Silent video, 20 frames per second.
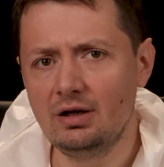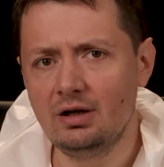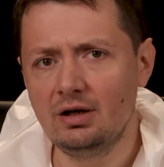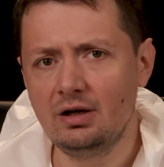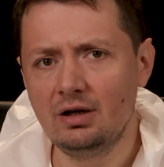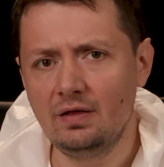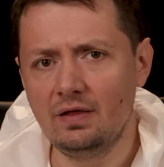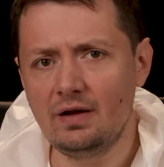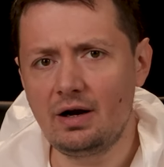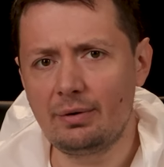
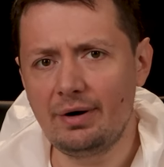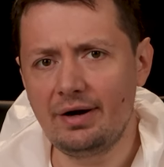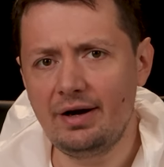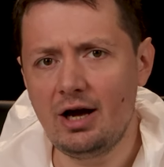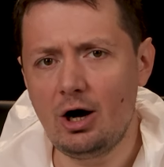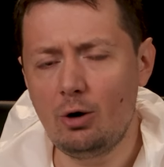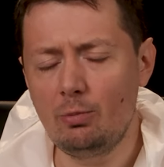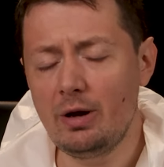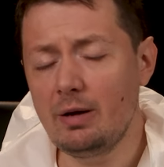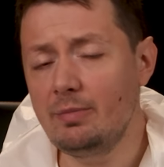not right
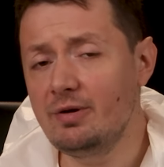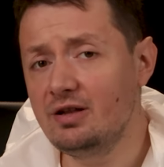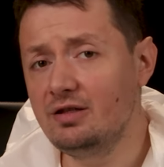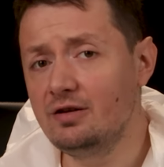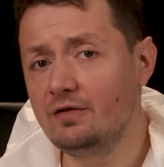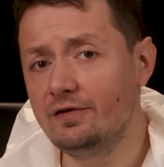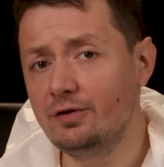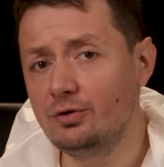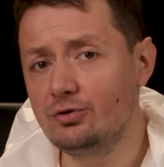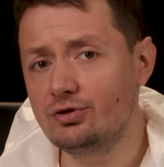now. Maybe in
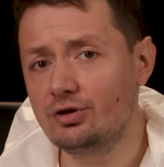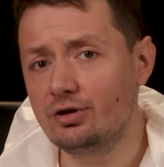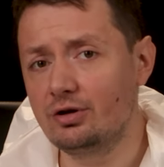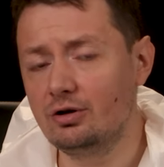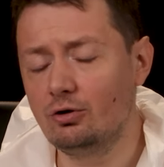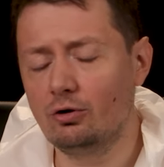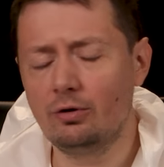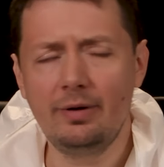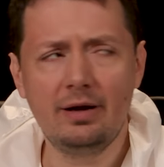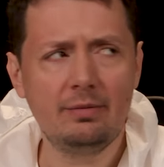the future,
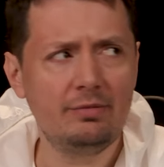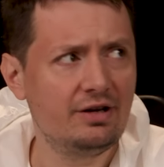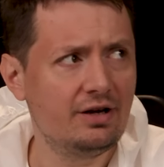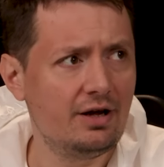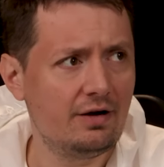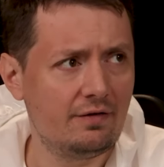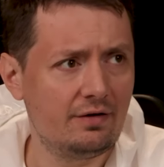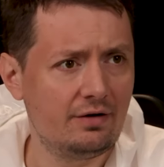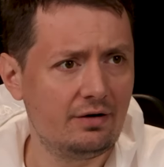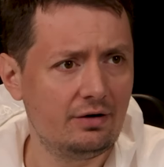or maybe
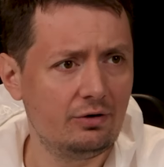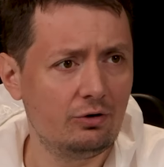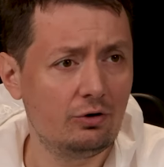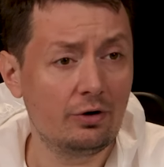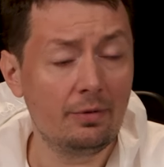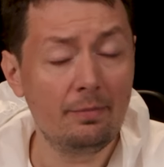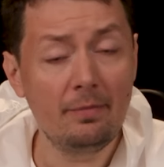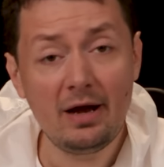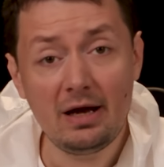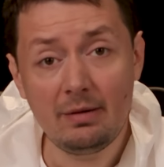never,
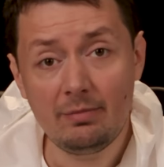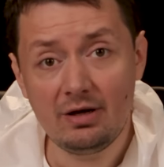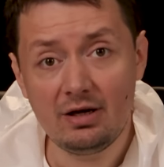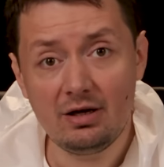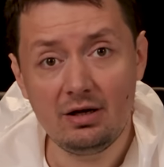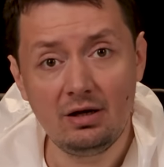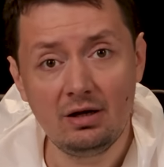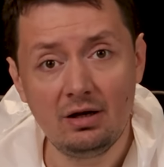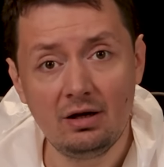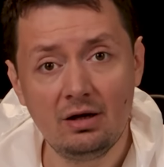or
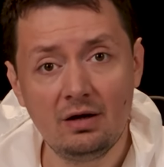maybe